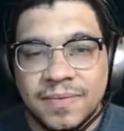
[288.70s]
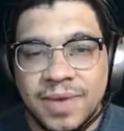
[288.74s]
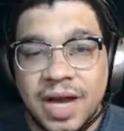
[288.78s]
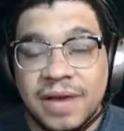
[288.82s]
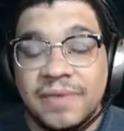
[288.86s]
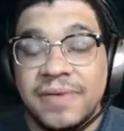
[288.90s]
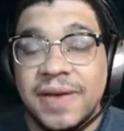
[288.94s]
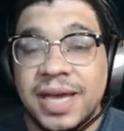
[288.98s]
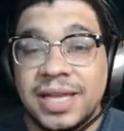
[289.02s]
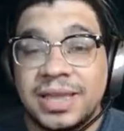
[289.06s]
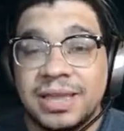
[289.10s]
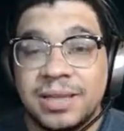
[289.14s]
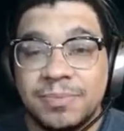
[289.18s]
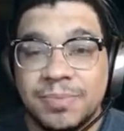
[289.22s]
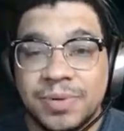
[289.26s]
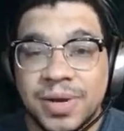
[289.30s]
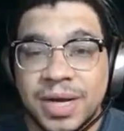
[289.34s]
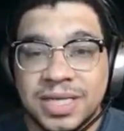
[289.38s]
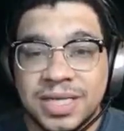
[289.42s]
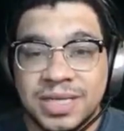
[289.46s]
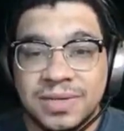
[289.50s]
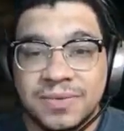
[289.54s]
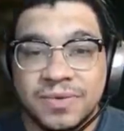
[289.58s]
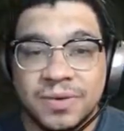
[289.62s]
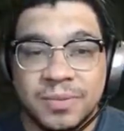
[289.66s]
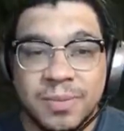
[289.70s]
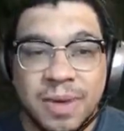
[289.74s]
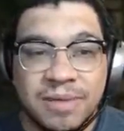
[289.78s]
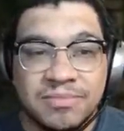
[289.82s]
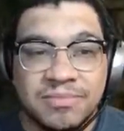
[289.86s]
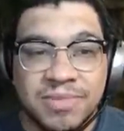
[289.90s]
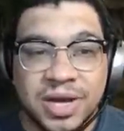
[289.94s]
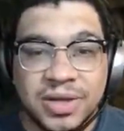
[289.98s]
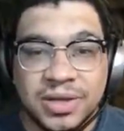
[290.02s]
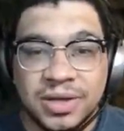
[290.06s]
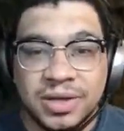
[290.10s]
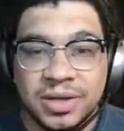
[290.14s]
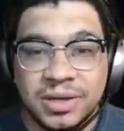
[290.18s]
I've had the present for my
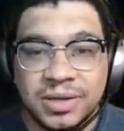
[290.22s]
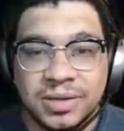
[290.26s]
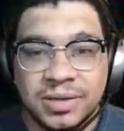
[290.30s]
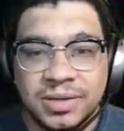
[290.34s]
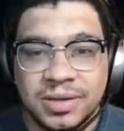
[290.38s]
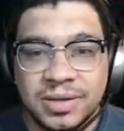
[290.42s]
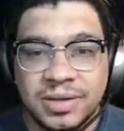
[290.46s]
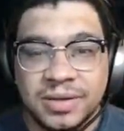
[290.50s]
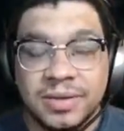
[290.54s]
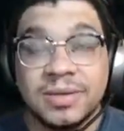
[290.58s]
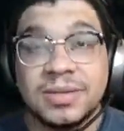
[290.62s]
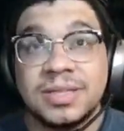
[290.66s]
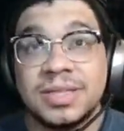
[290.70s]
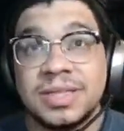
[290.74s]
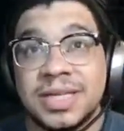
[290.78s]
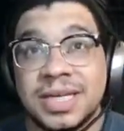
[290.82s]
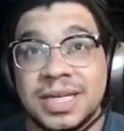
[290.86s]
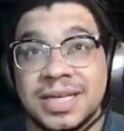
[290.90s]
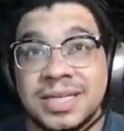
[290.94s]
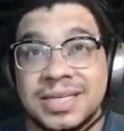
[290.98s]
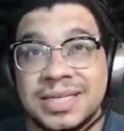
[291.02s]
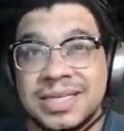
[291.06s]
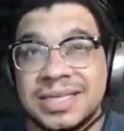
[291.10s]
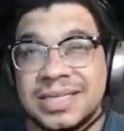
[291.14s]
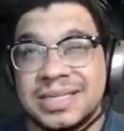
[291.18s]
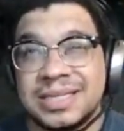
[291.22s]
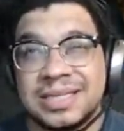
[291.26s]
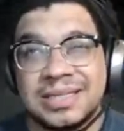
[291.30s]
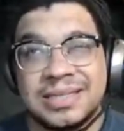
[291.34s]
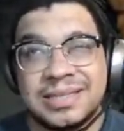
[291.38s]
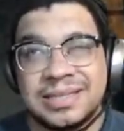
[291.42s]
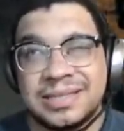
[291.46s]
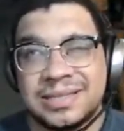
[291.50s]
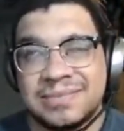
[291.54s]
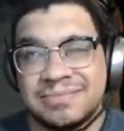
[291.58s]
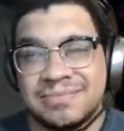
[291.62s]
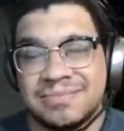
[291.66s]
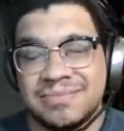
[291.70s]
mother
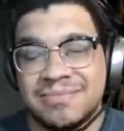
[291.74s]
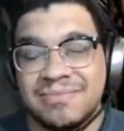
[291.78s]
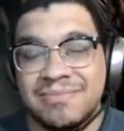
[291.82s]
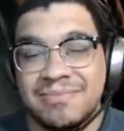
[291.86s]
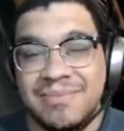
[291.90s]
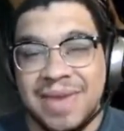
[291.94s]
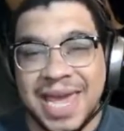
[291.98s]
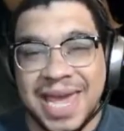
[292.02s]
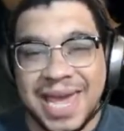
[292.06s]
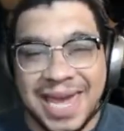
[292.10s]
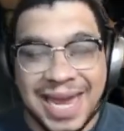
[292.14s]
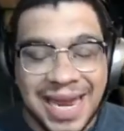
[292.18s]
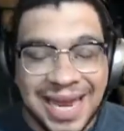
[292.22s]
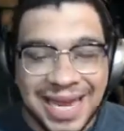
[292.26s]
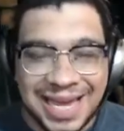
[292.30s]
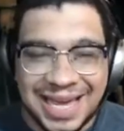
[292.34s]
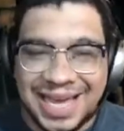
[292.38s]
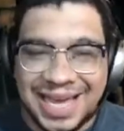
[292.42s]
since May.